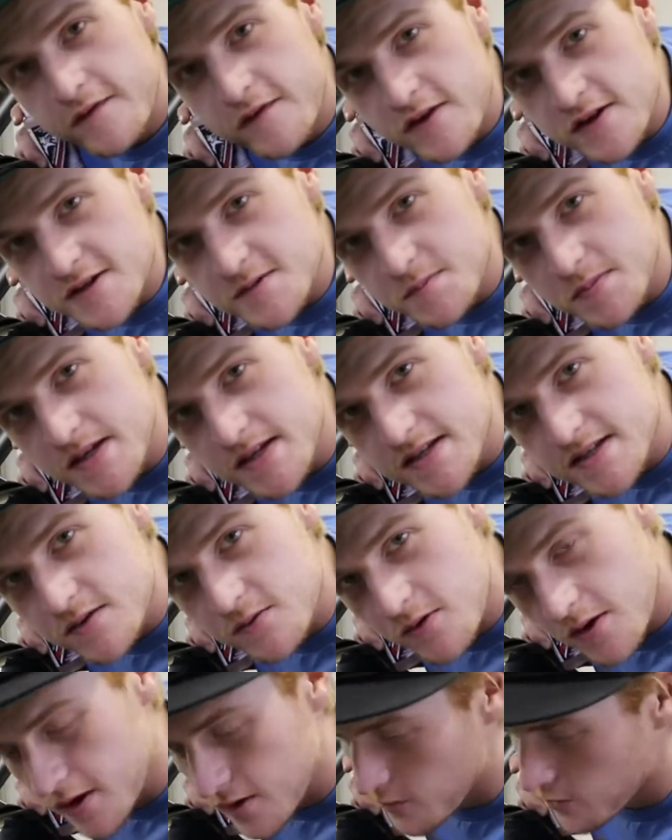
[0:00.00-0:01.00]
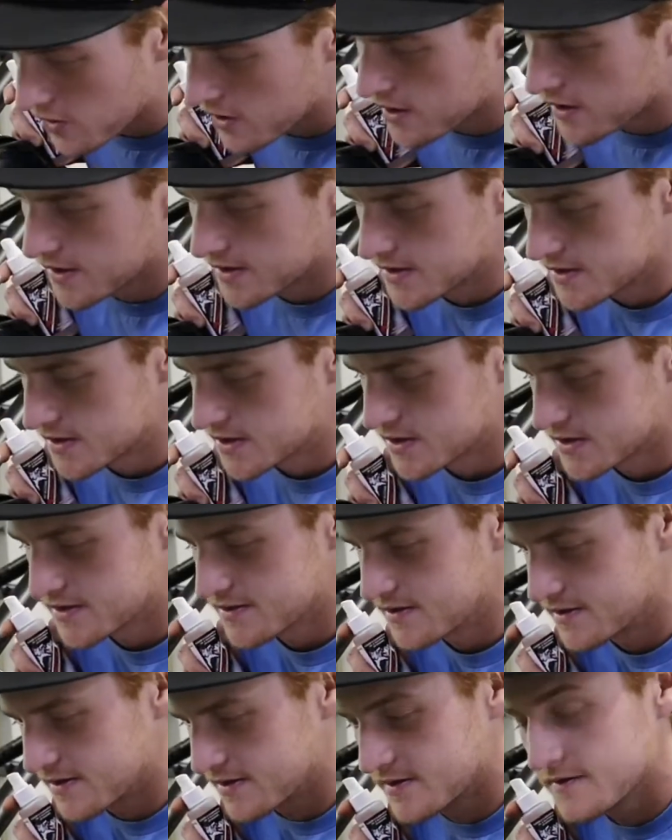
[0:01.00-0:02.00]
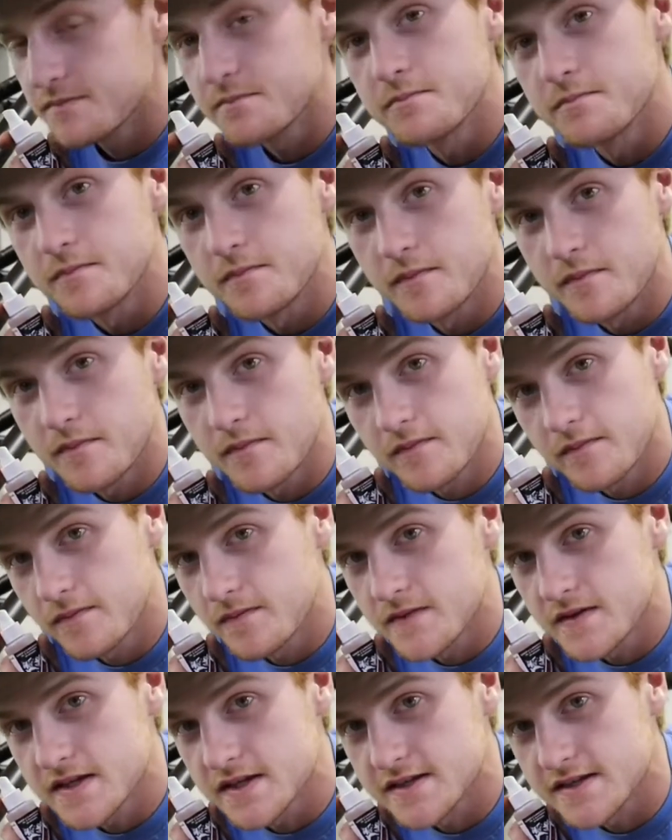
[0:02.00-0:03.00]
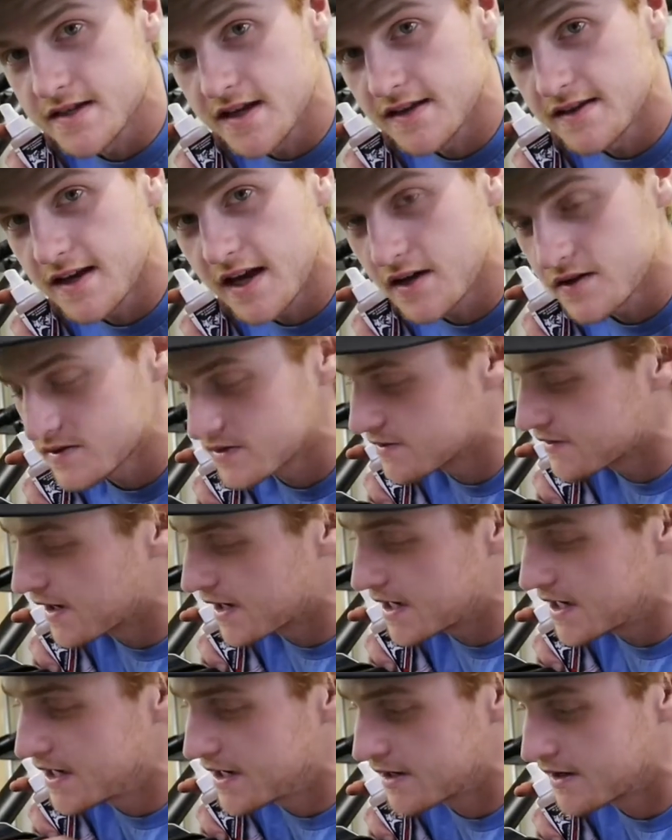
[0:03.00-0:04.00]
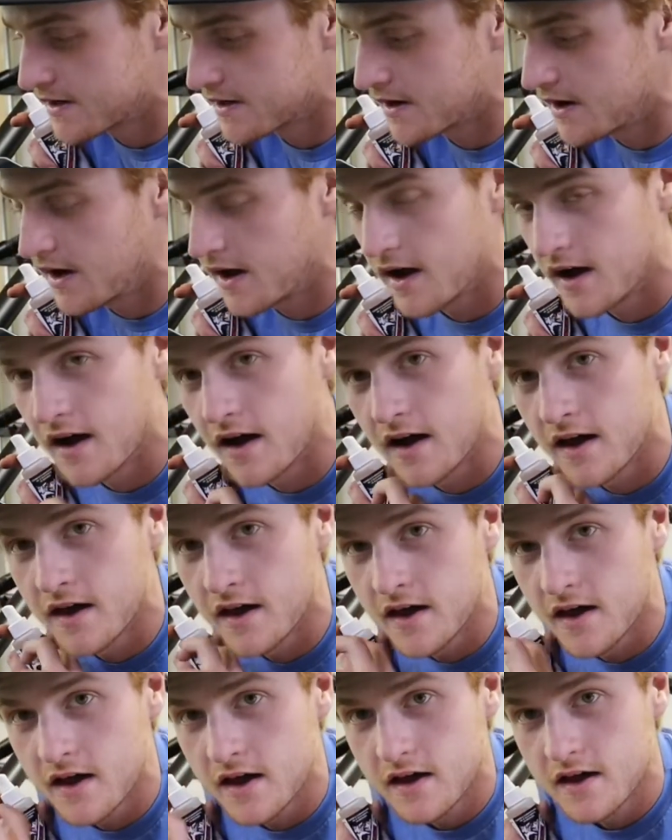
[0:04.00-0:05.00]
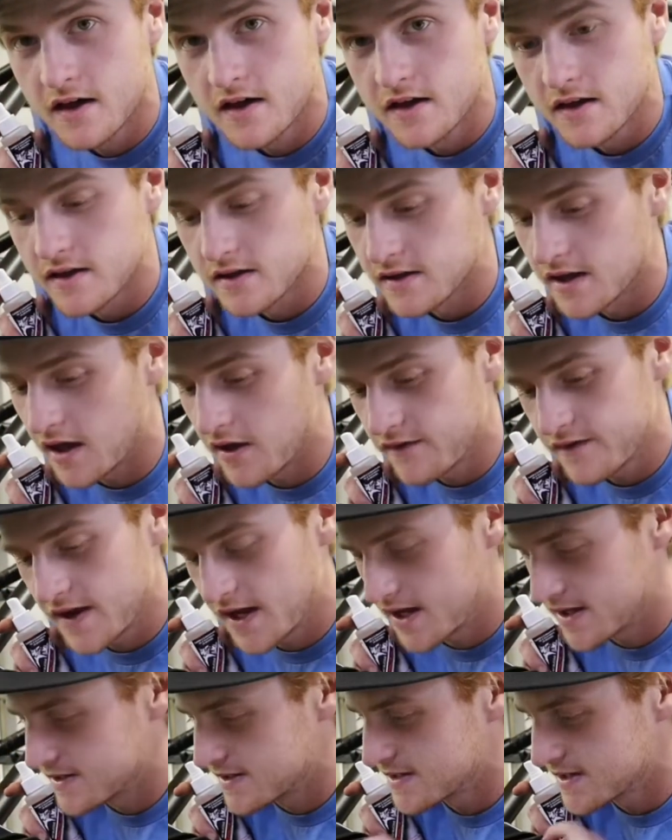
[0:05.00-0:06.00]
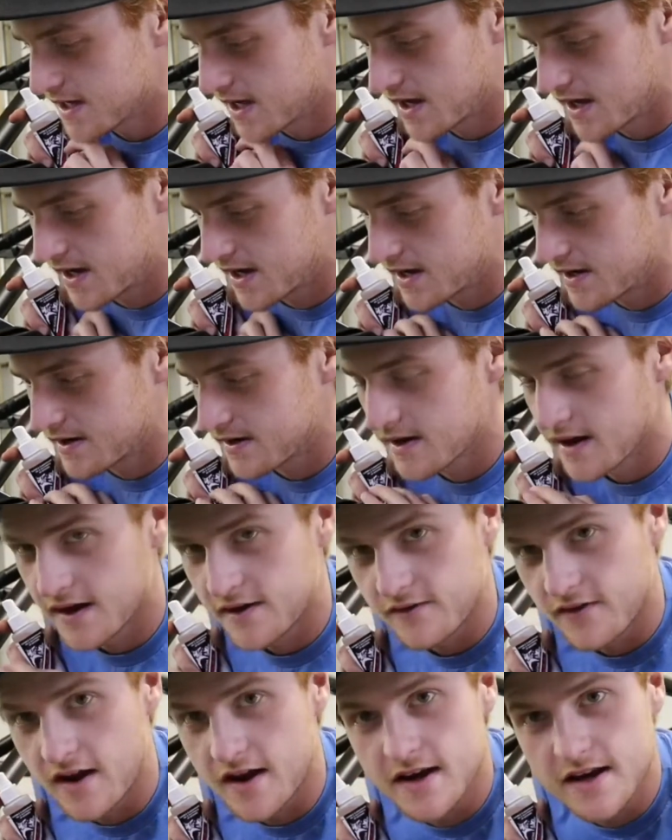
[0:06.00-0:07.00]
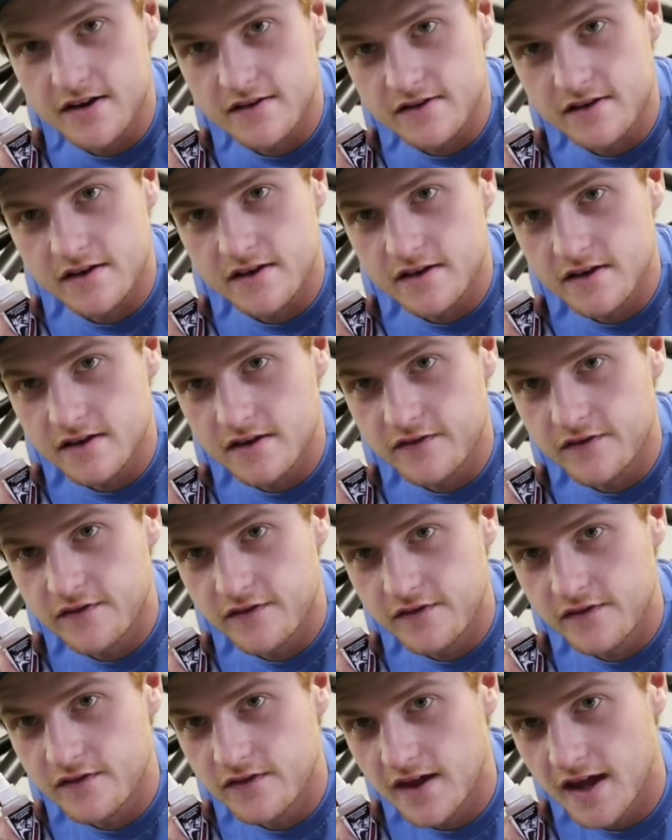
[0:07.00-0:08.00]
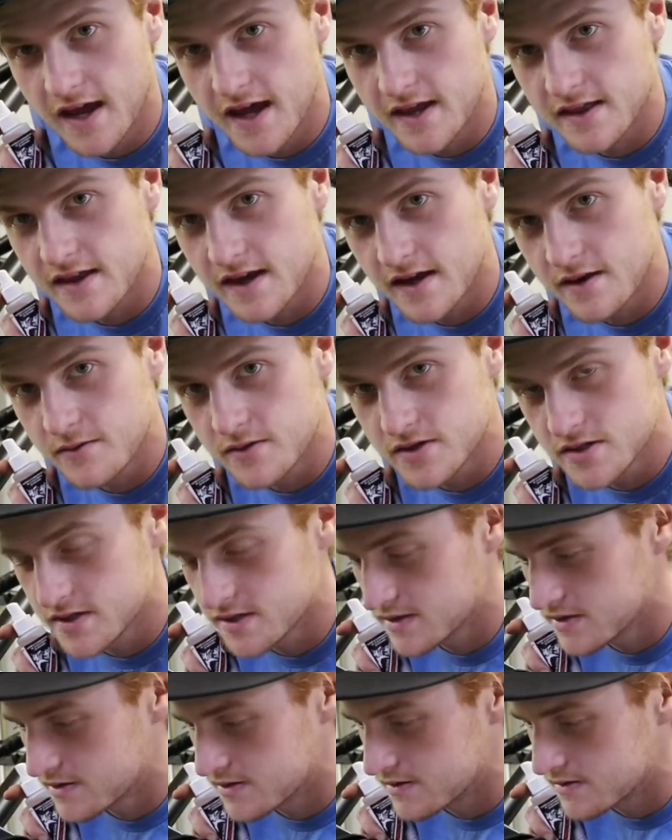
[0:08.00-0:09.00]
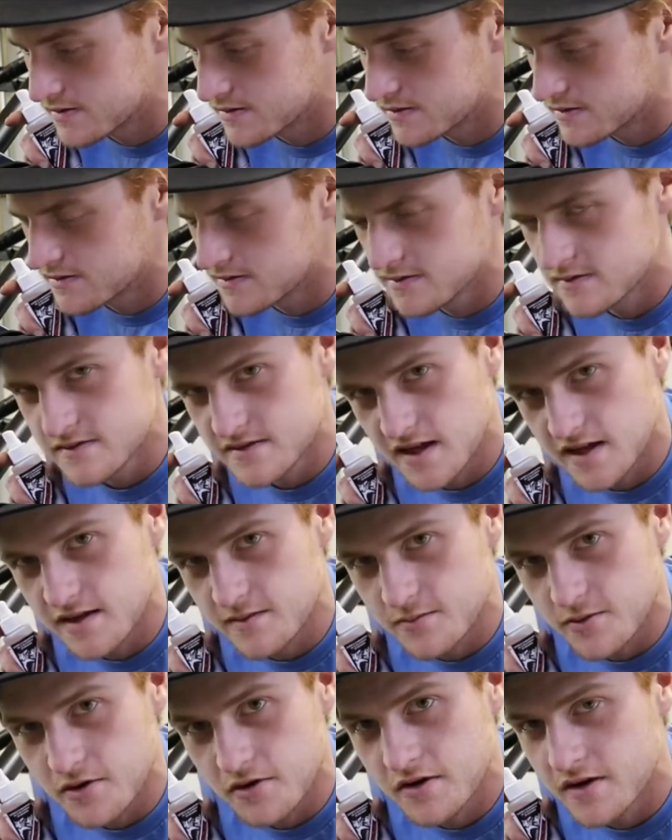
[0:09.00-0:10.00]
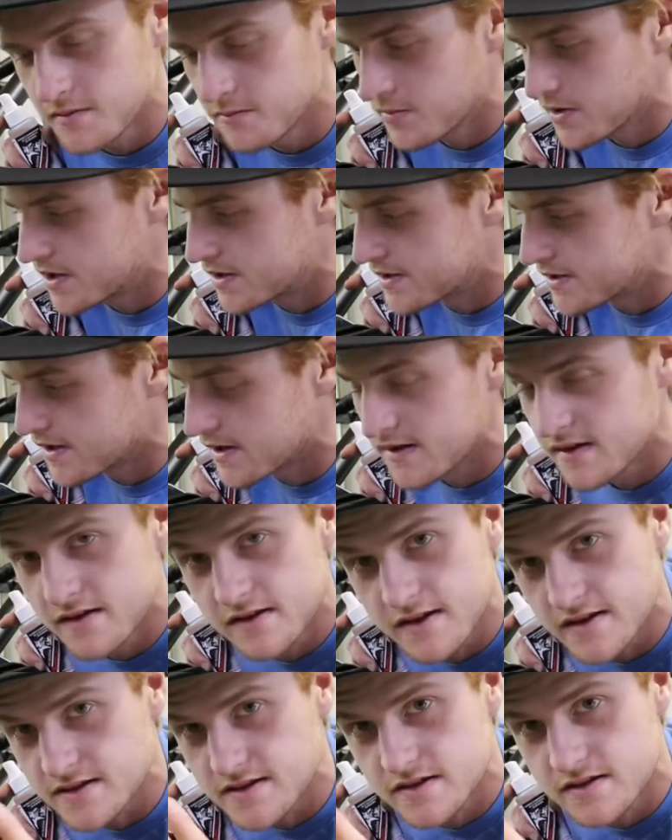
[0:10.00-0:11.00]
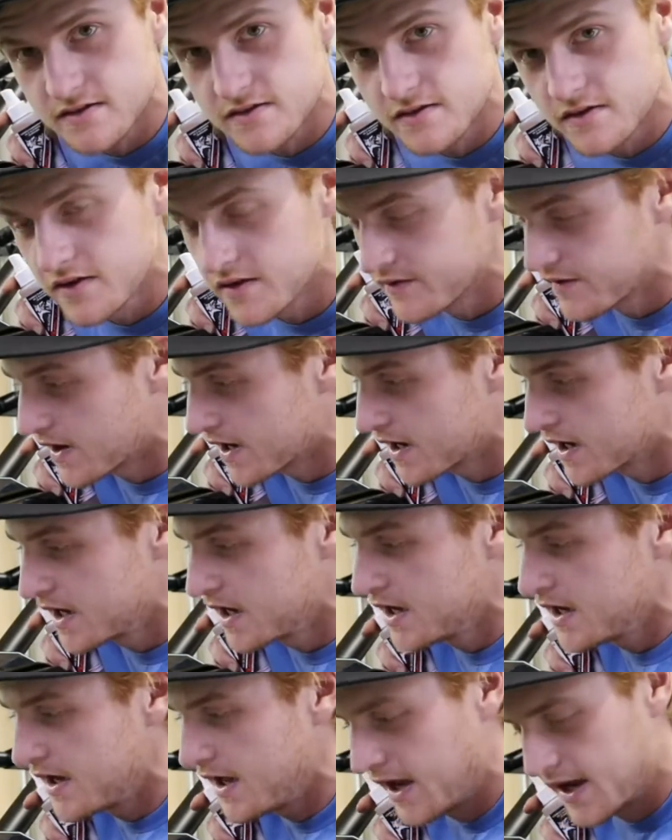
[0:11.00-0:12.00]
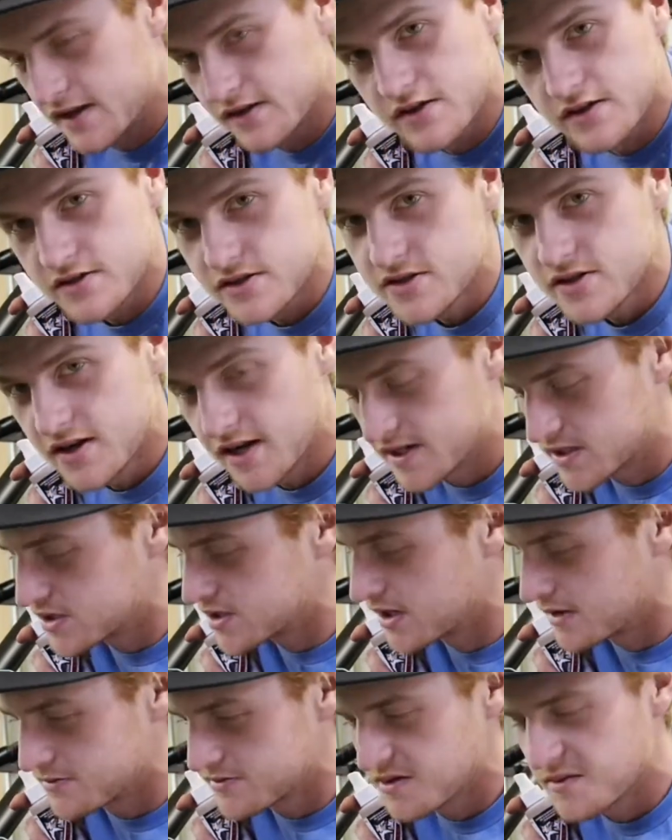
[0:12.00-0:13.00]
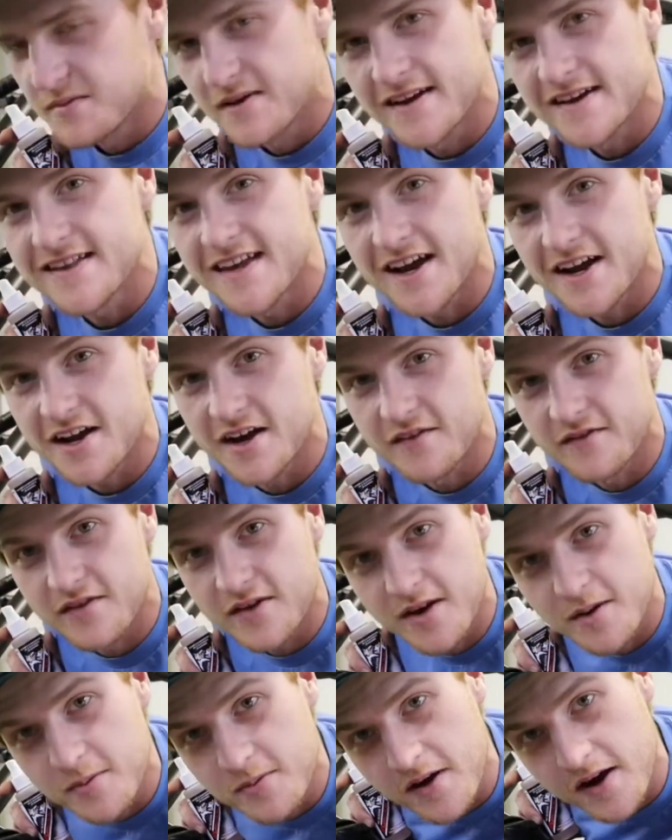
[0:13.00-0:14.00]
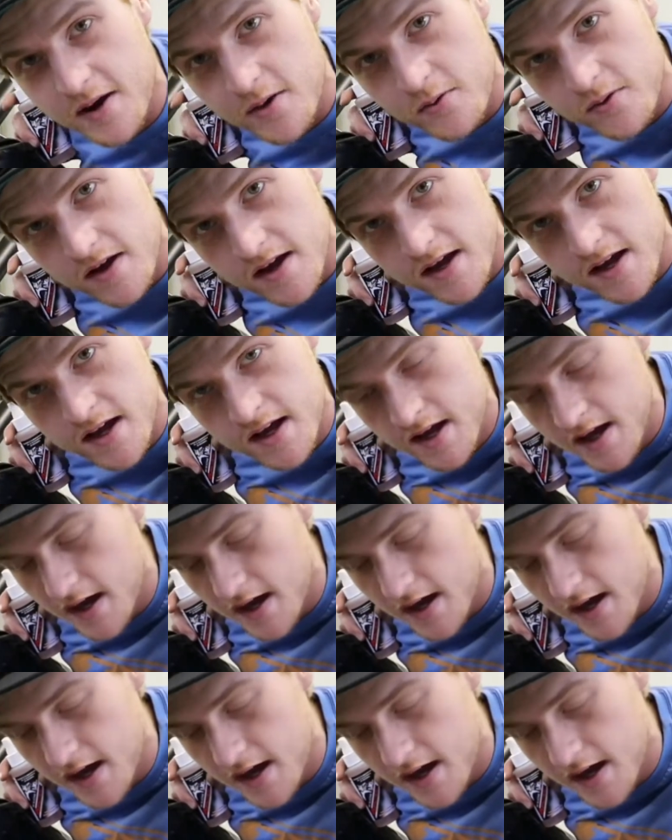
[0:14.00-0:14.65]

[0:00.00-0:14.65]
first piece that we're gonna work on is just this, it's gonna say 1000 right here, left hand side, kind of right near the headlight, which is slightly broken, but that's fine, and a little scratched up, so I'm gonna get that covered up right away.